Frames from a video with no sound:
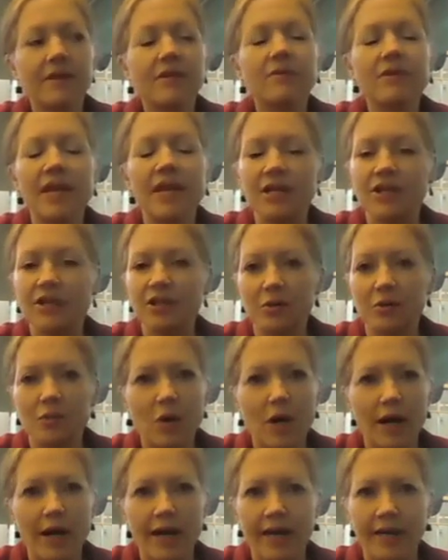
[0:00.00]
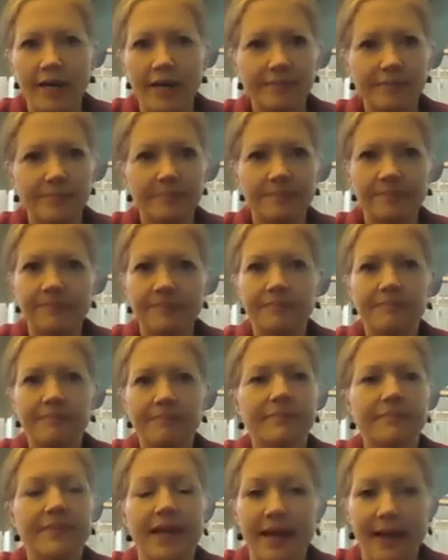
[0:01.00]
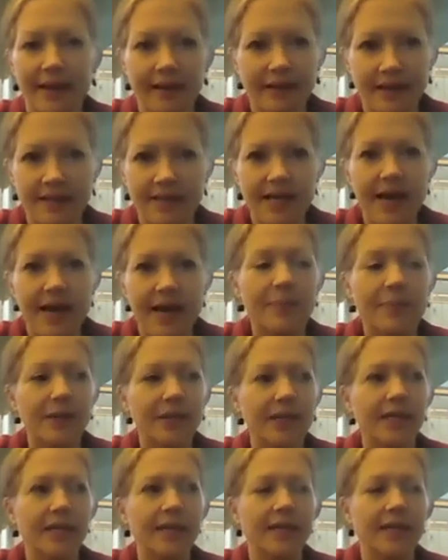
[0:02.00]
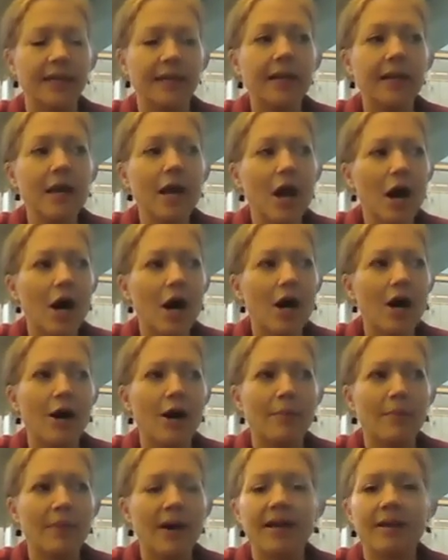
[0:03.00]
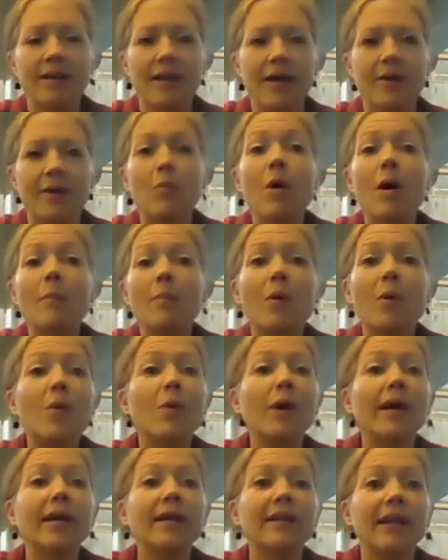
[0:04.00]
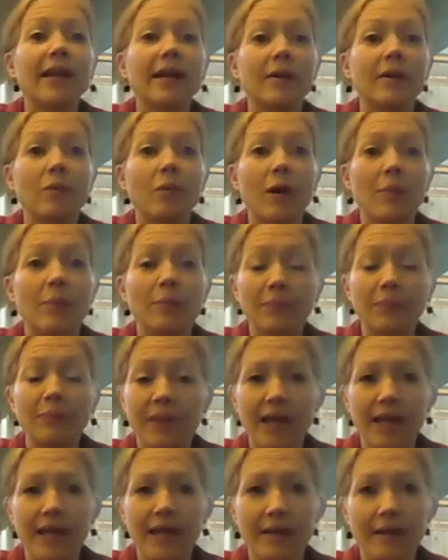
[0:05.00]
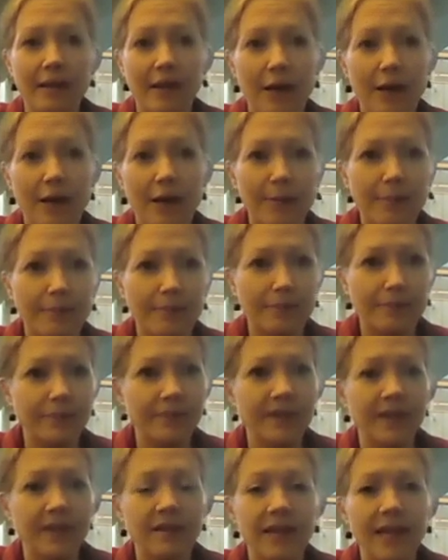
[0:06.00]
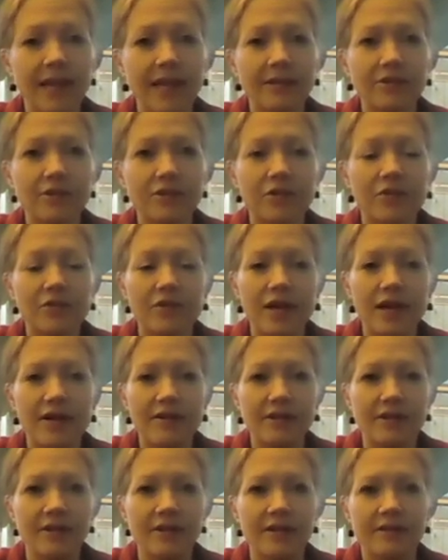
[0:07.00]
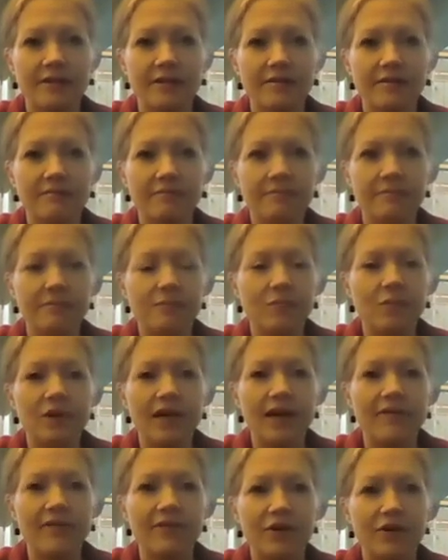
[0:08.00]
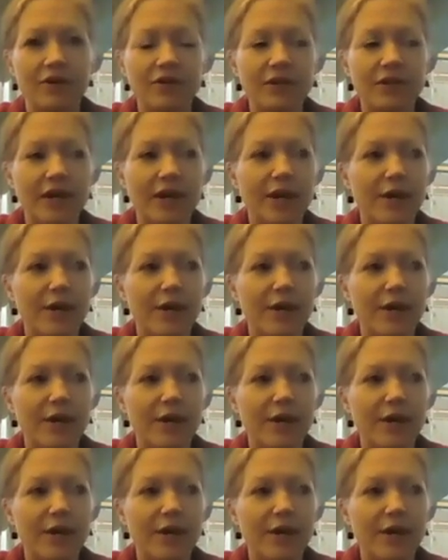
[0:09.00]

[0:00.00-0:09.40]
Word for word: nationwide thing that's happening. And at one point, like when in the late 2000 whatevers,